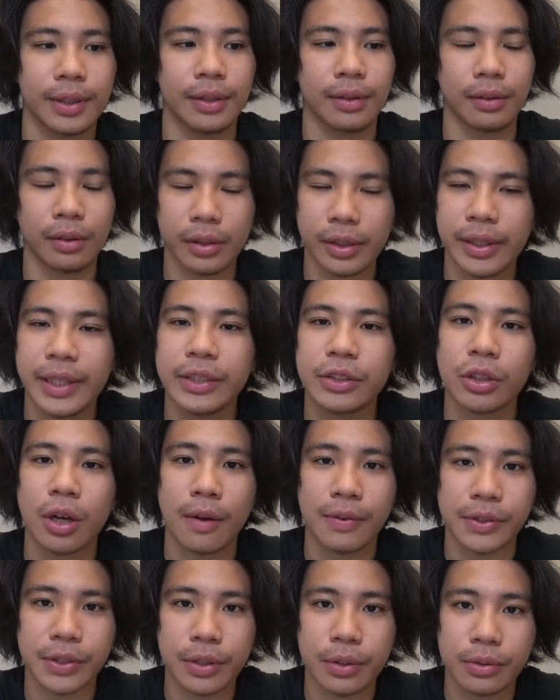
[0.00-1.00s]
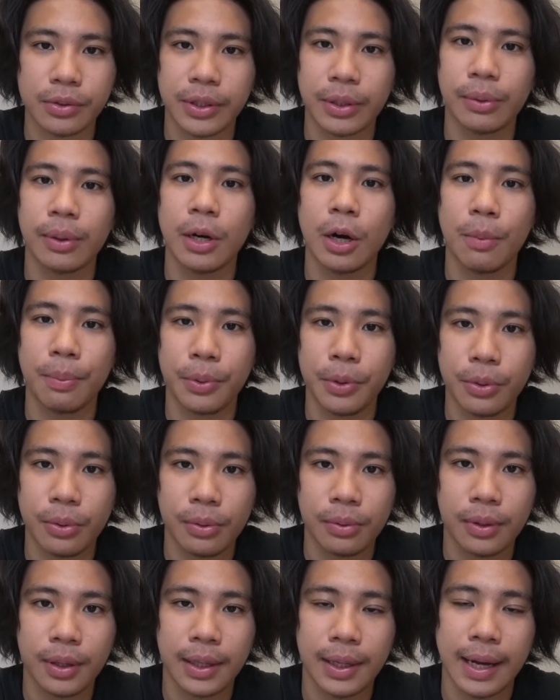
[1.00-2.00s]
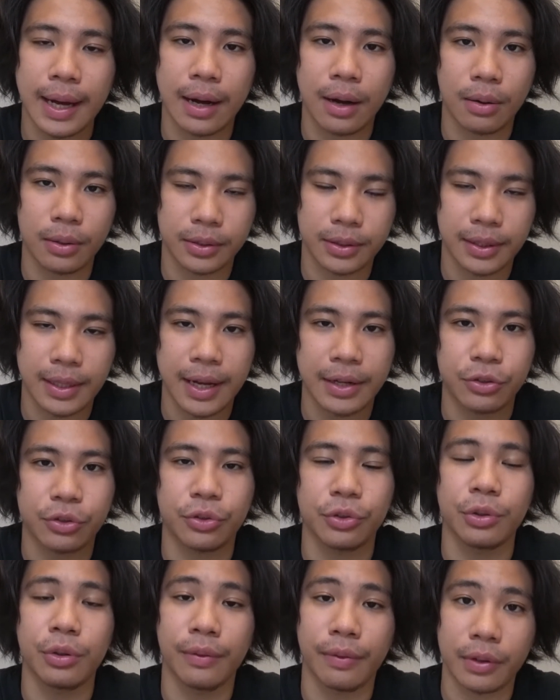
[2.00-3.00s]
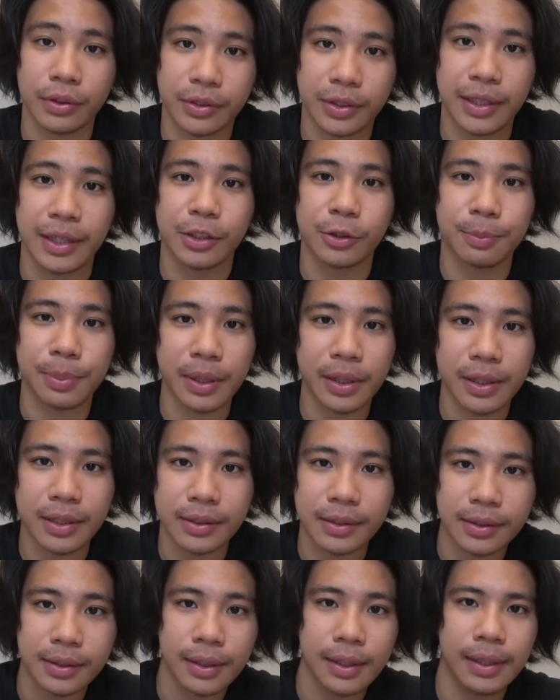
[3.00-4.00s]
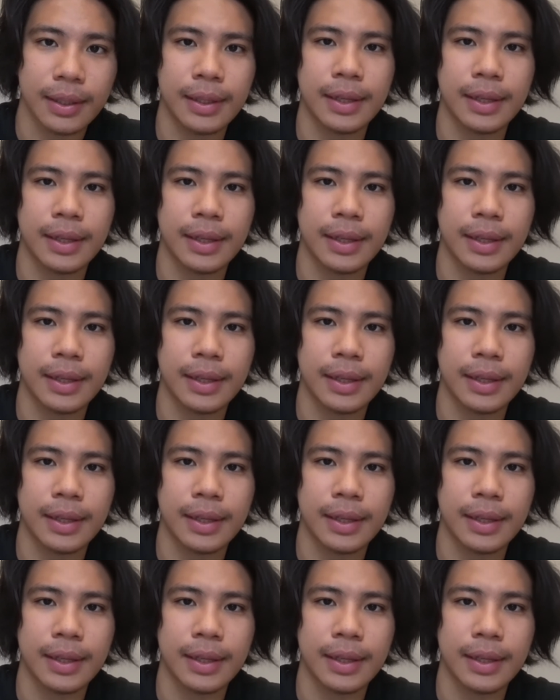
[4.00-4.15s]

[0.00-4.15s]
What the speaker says: Learning these soft skills, they will help you out at your university experience.